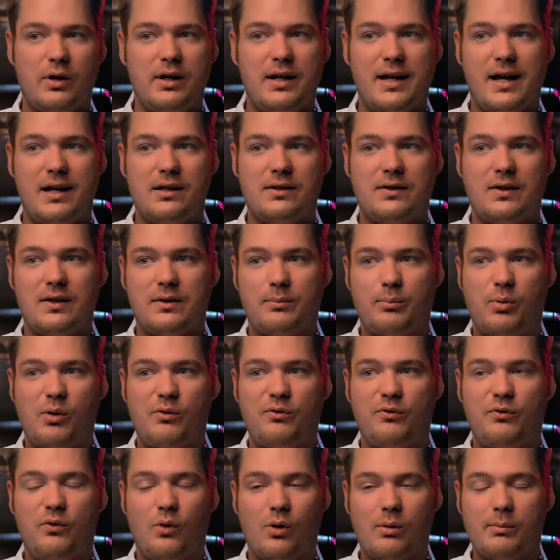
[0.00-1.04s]
has this
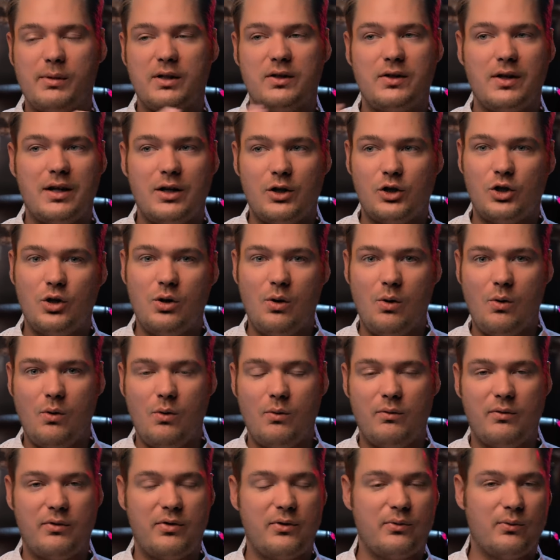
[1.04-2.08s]
performance issue
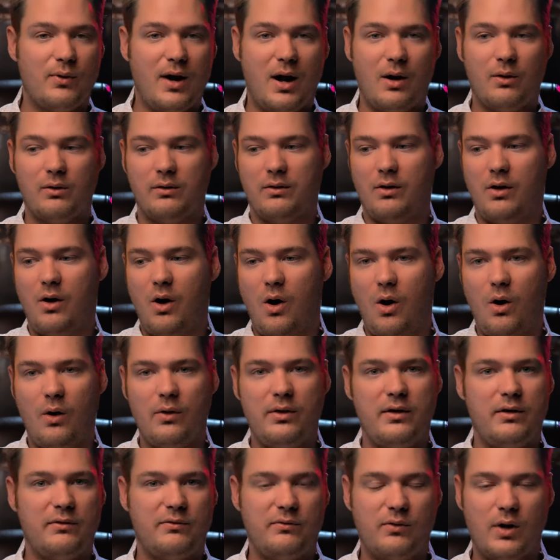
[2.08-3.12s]
throughout all
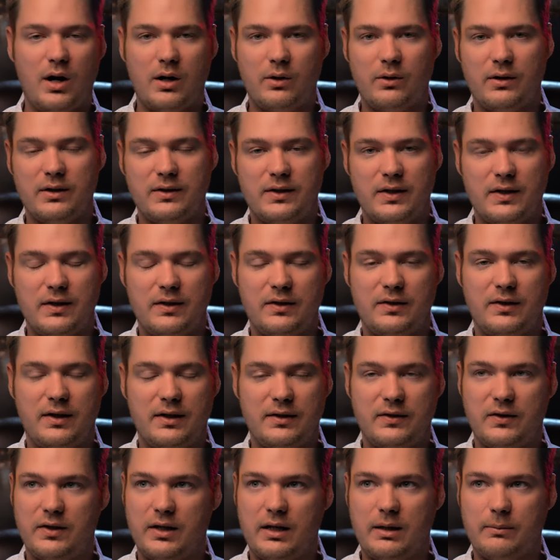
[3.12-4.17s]
their fragrances,
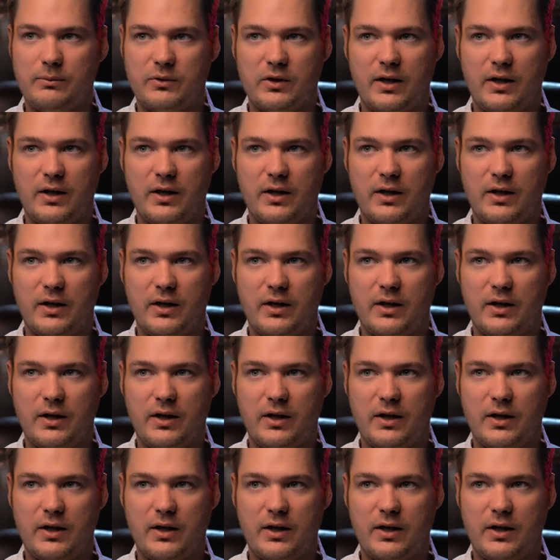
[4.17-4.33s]
it seems